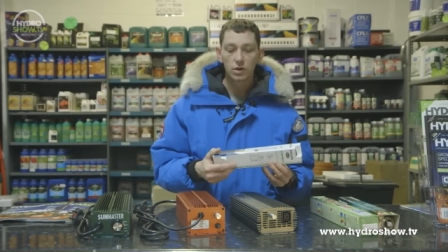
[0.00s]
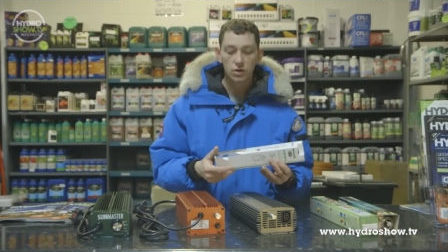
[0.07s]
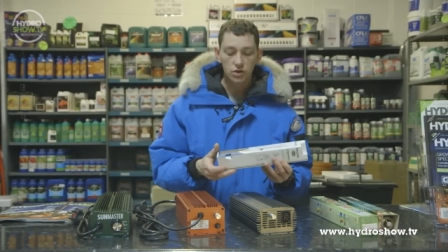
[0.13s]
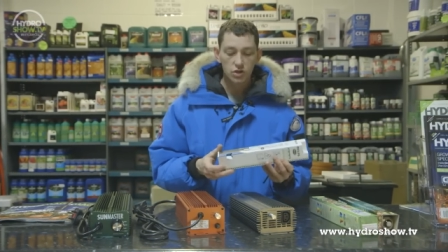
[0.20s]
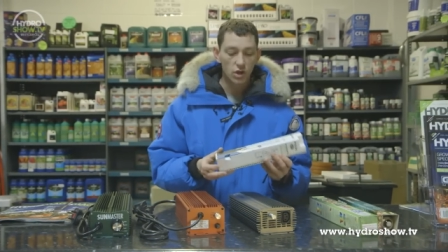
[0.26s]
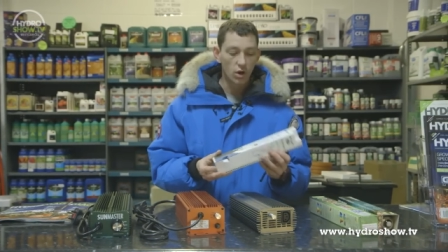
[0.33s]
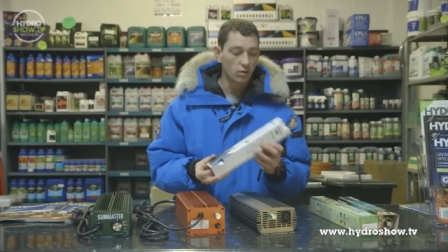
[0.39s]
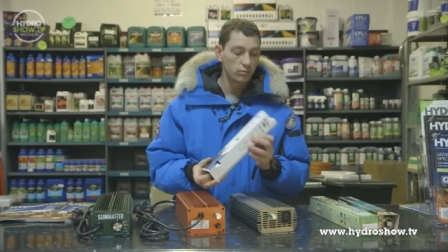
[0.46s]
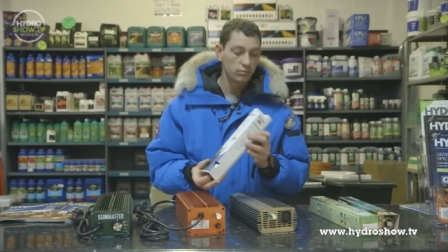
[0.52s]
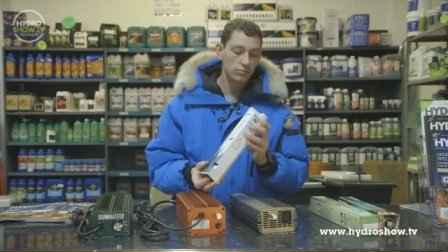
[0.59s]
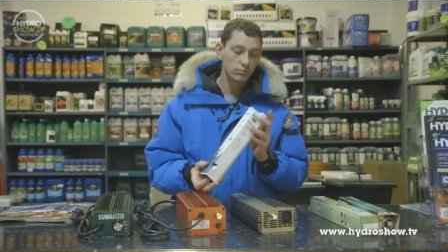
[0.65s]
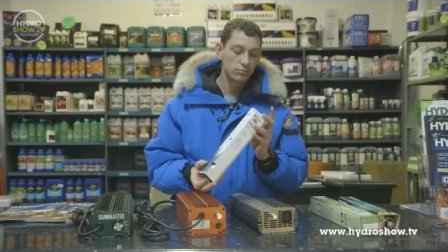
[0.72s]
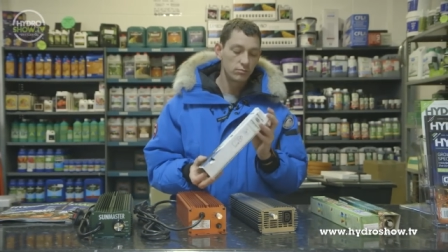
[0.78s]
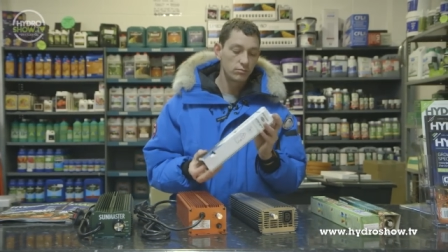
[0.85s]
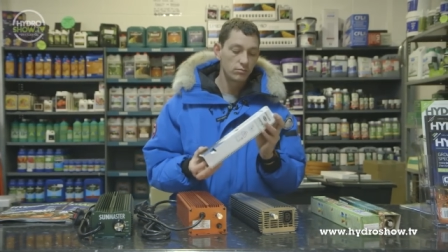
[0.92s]
So
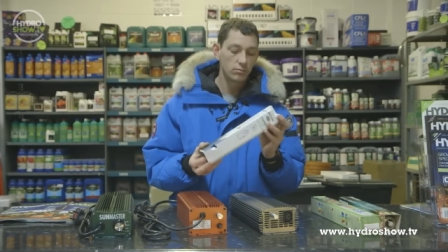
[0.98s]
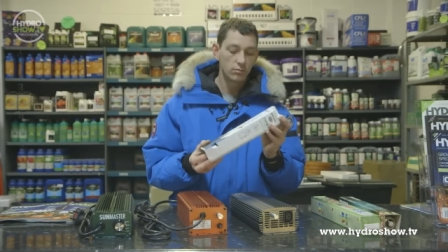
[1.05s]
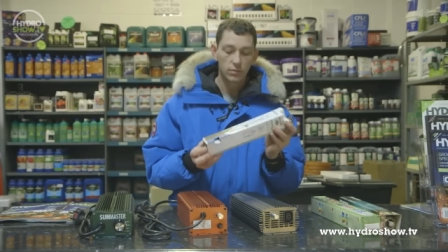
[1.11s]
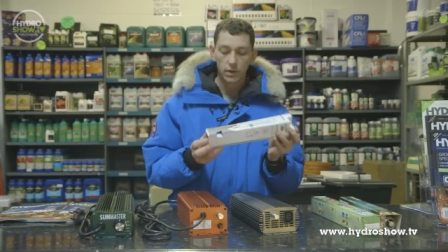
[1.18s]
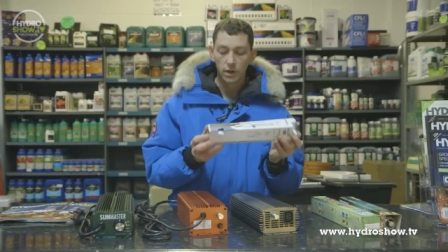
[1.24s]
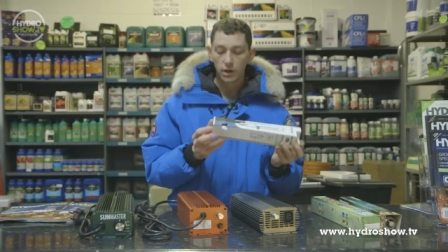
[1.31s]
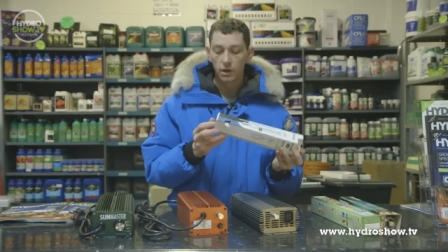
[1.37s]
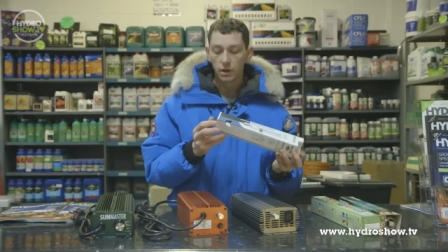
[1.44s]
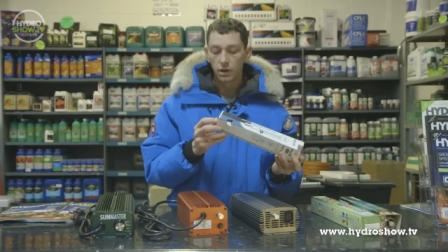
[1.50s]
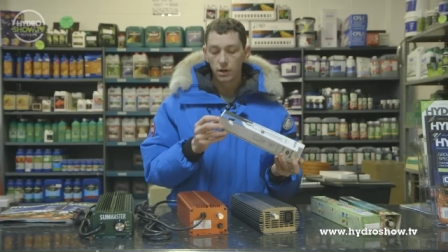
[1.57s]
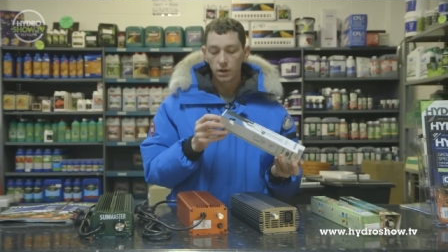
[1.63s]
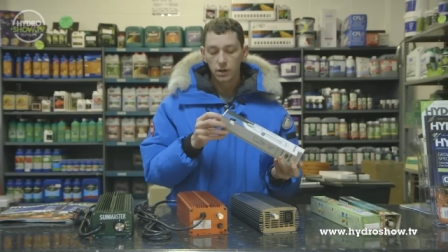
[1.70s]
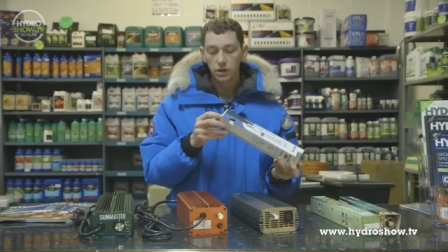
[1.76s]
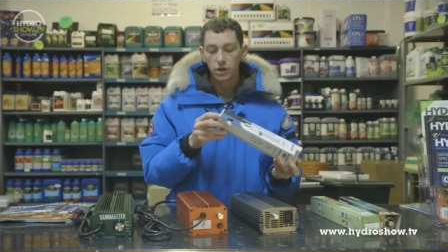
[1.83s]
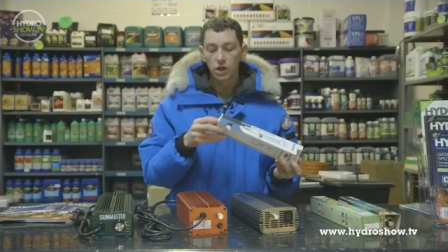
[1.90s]

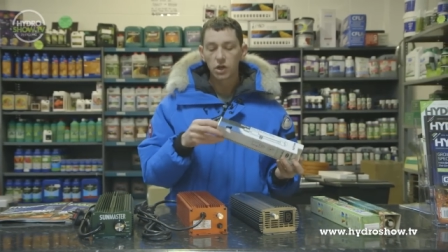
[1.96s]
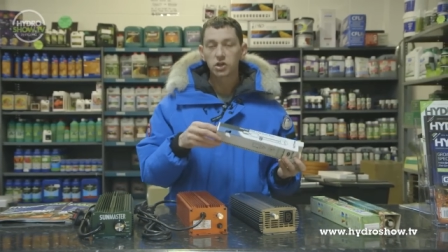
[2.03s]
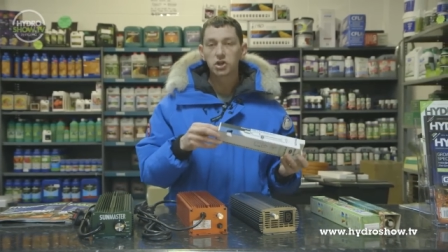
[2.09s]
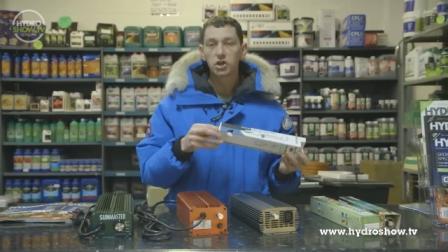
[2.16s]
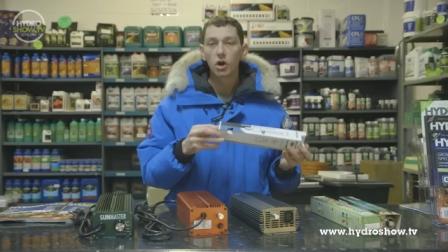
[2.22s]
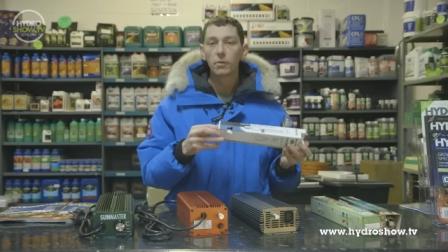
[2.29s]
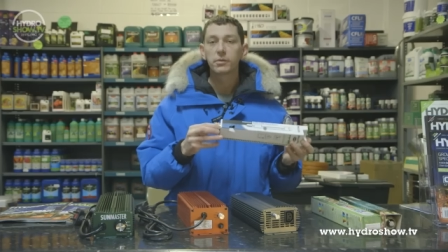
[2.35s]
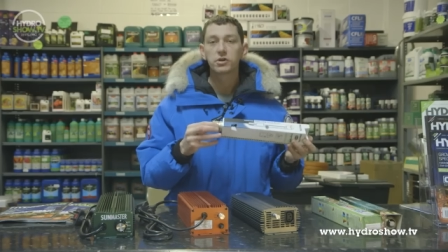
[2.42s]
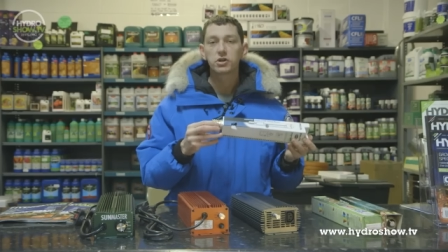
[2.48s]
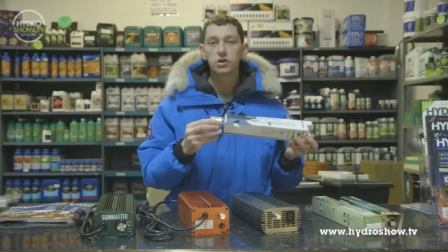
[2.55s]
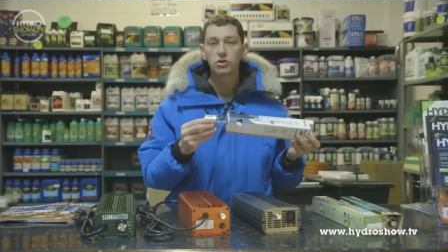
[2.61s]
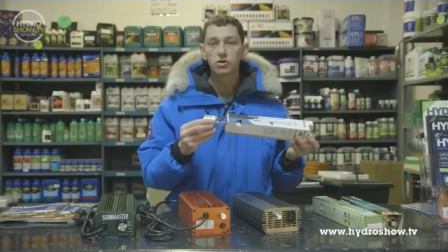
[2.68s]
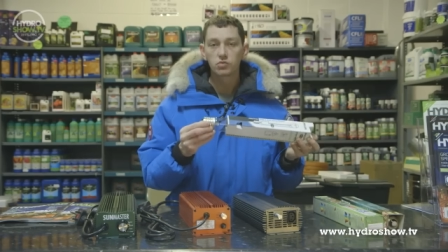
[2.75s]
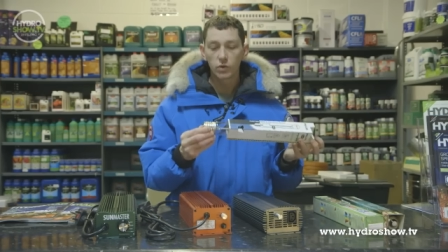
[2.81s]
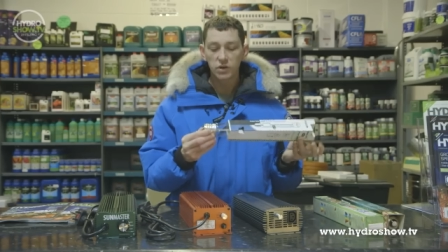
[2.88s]
you can chop and
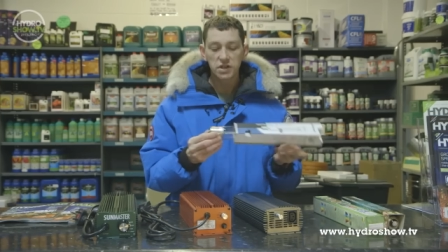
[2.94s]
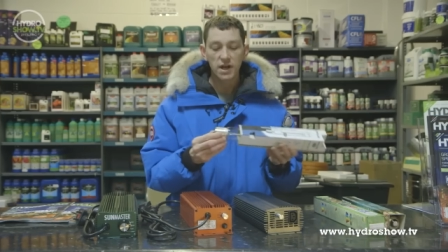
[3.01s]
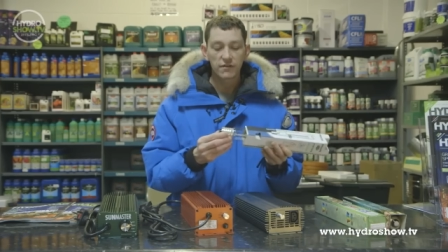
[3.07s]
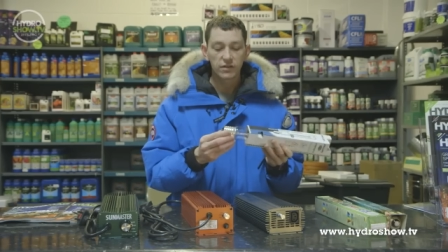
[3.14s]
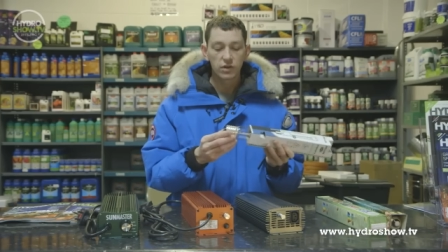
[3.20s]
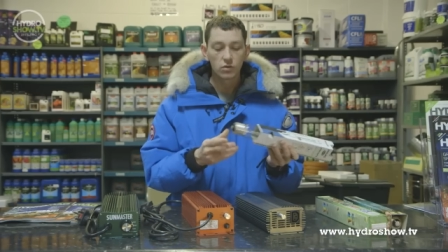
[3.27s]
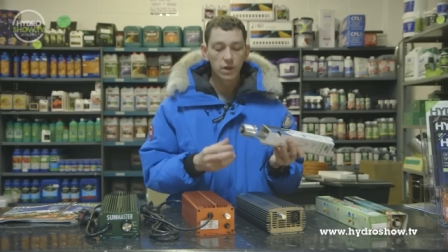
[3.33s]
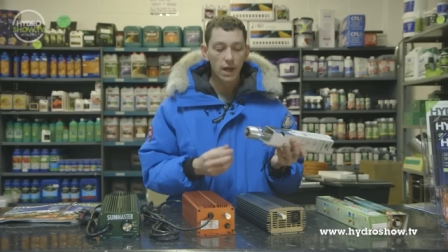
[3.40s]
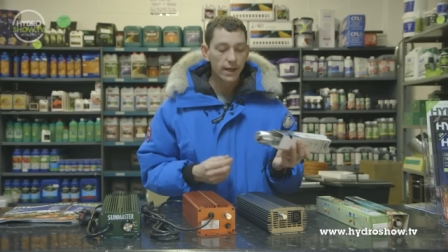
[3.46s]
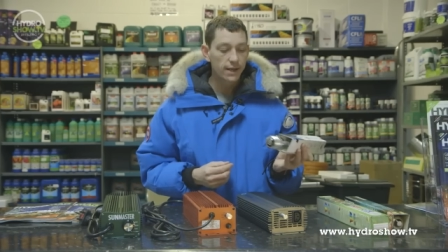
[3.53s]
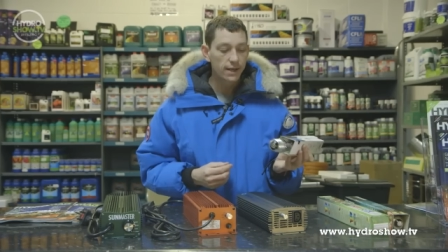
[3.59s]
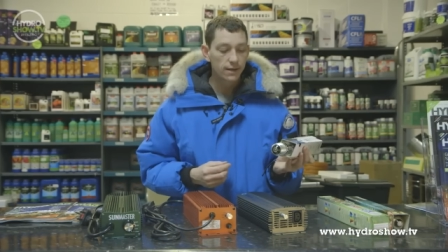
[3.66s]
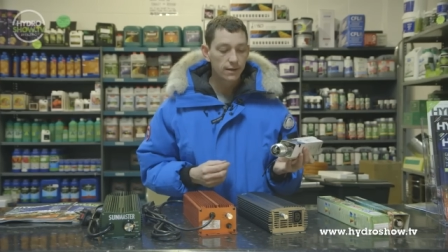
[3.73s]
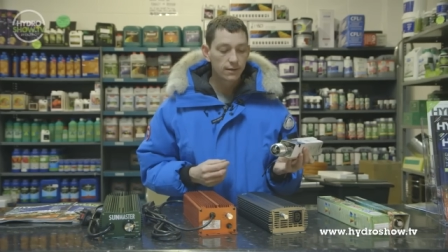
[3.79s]
choose whichever you like.